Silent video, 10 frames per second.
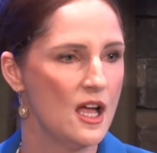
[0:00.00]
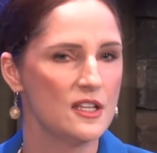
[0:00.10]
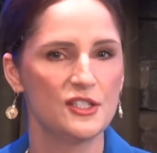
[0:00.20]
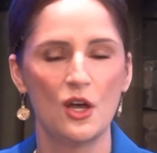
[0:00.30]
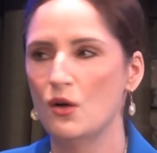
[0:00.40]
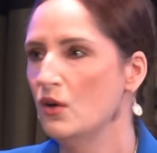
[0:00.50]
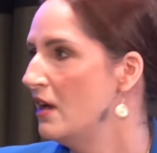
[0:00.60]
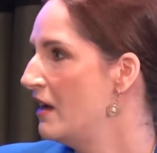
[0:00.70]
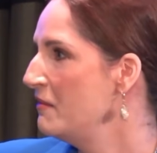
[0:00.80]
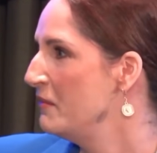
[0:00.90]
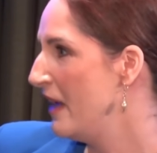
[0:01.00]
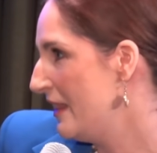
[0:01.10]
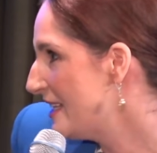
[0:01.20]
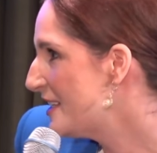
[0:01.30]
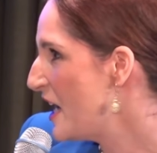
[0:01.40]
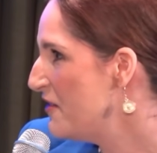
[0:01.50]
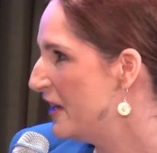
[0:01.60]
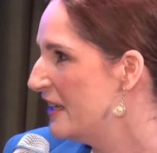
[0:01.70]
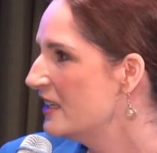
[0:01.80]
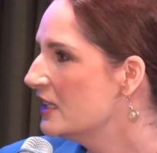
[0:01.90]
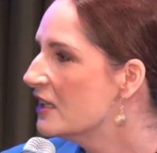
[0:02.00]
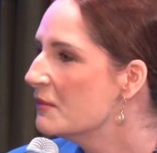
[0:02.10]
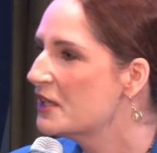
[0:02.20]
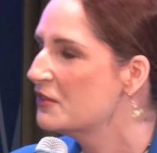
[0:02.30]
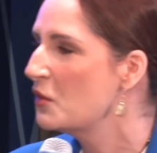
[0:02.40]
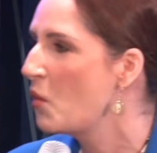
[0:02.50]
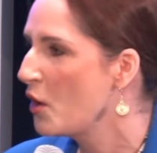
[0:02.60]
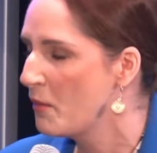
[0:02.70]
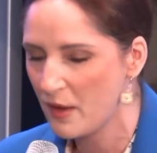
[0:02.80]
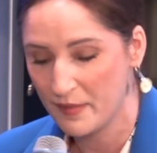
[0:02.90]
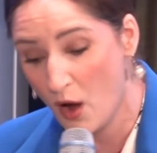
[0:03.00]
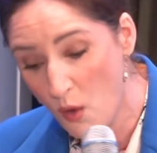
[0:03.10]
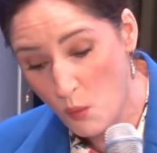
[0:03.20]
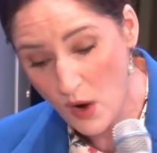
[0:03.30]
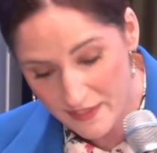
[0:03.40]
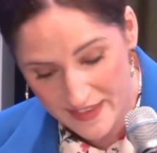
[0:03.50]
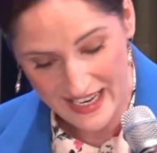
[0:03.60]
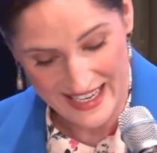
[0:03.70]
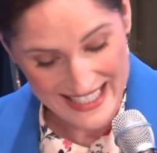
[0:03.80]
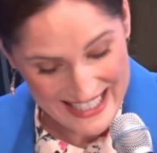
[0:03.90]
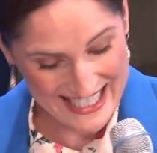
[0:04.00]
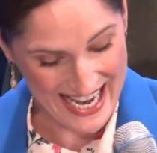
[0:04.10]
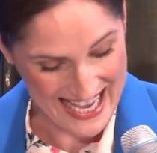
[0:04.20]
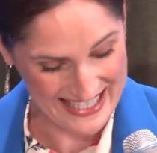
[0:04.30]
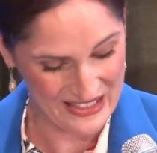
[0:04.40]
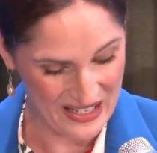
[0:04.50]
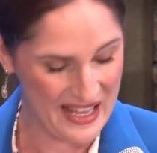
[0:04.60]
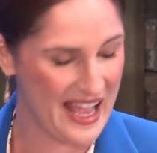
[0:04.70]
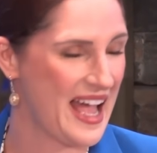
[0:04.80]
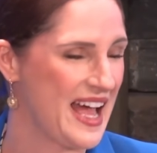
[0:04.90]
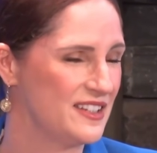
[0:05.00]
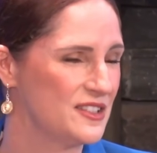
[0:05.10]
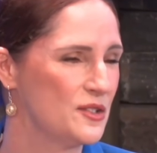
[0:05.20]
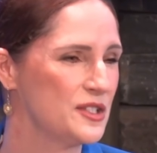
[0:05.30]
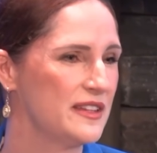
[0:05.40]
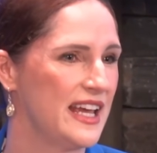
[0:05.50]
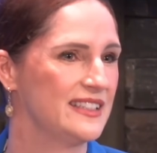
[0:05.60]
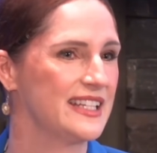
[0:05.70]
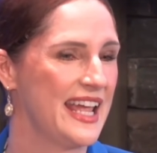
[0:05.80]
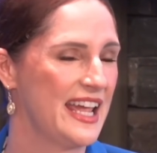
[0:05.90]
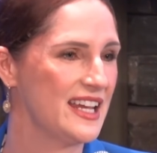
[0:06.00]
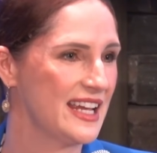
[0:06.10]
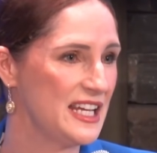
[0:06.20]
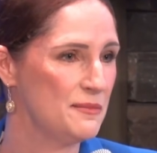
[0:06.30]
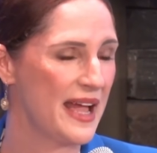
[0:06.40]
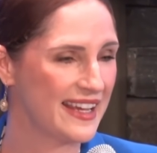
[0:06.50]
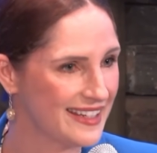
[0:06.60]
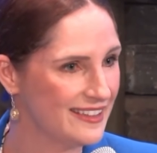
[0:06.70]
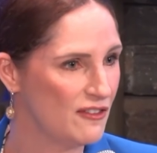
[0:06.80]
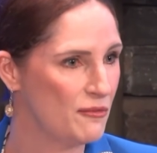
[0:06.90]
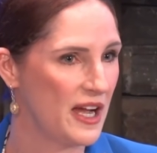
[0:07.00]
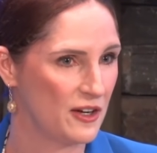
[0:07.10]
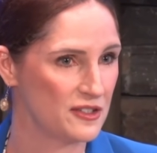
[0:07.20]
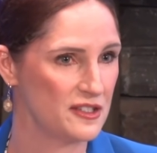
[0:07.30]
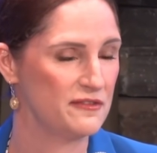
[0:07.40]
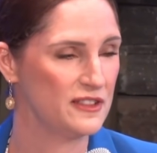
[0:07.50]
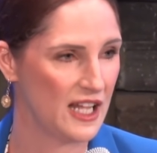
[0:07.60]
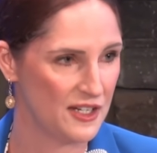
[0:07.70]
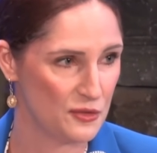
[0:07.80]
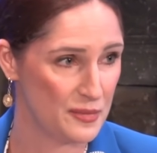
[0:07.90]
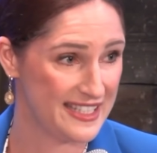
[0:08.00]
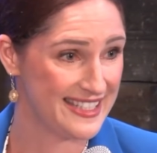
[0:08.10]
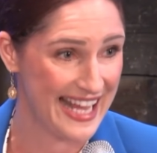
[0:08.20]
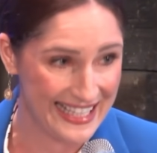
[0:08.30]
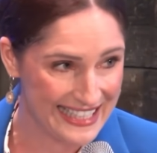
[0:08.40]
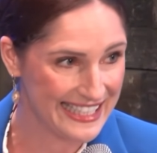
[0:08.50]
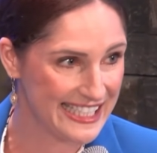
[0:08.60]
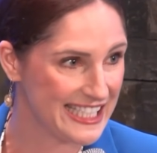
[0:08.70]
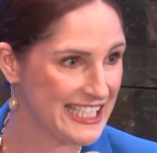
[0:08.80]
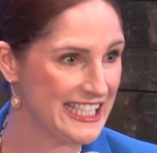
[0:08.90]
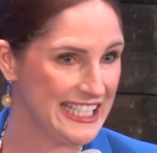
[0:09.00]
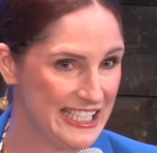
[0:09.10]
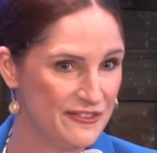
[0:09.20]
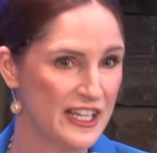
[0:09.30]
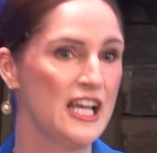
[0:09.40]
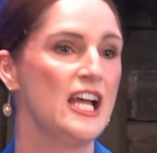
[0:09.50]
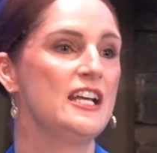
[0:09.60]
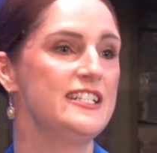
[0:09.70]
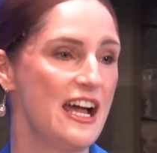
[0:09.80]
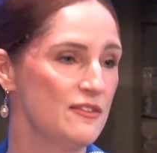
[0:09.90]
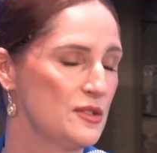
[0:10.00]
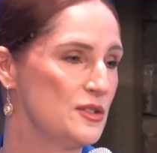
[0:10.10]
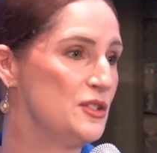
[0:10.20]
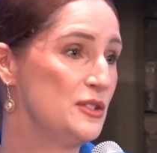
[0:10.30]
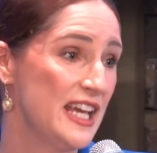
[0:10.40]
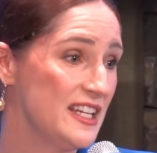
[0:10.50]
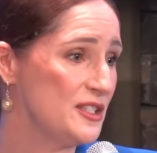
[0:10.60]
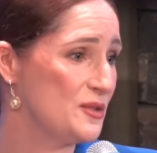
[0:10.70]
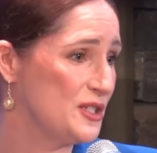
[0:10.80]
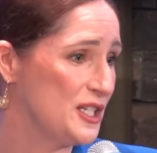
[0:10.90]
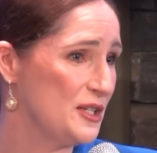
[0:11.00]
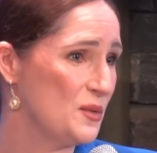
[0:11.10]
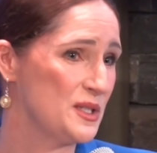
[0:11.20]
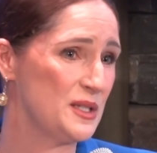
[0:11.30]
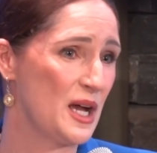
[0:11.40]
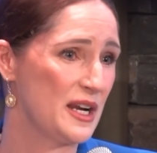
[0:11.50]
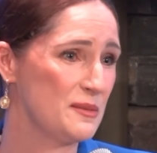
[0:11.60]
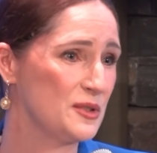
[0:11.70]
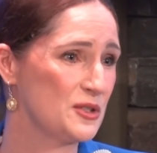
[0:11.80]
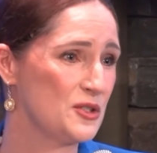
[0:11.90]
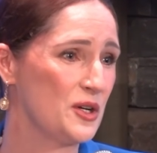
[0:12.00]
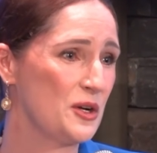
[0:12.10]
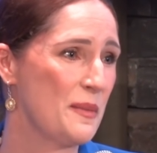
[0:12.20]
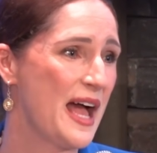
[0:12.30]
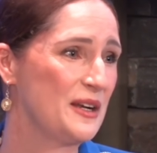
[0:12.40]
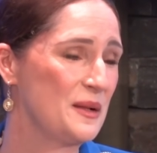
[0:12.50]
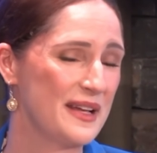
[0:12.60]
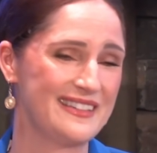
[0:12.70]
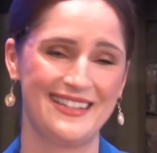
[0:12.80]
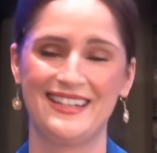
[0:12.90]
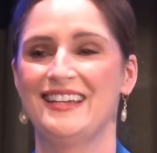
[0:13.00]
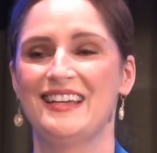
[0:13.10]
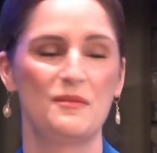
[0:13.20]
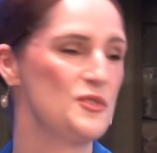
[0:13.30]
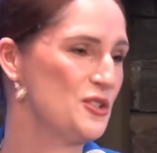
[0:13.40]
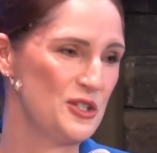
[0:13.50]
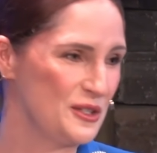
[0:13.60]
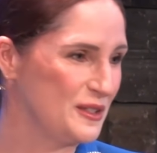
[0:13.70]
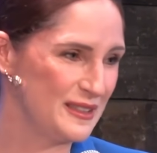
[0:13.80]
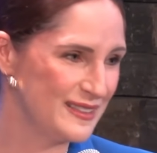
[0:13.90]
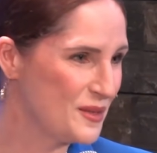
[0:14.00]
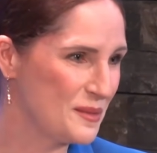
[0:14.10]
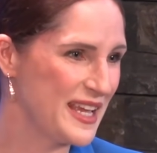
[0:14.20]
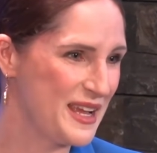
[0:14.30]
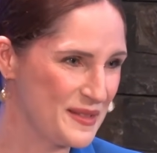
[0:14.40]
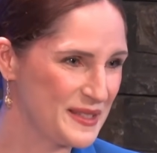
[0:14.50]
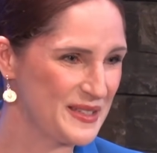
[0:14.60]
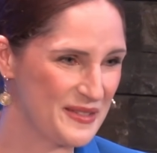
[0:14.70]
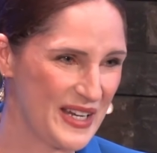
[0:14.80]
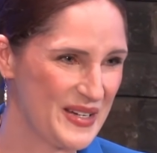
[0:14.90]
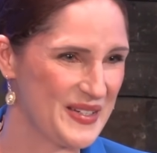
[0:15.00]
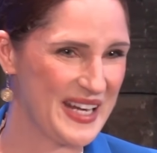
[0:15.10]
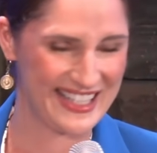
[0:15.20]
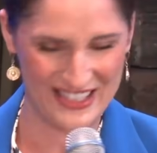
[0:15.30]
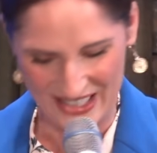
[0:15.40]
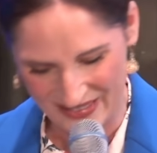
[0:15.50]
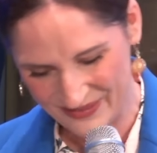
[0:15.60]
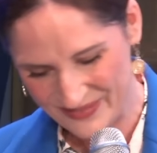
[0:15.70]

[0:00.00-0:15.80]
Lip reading: So let's dive in. A little bit of a warm-up. Oh, one thing I need to add is also that Kate Benken of Microsoft Philanthropy sadly needed to leave Davos today, so she was not able to join our panel, but I'm sure we'll be able to invite her next year.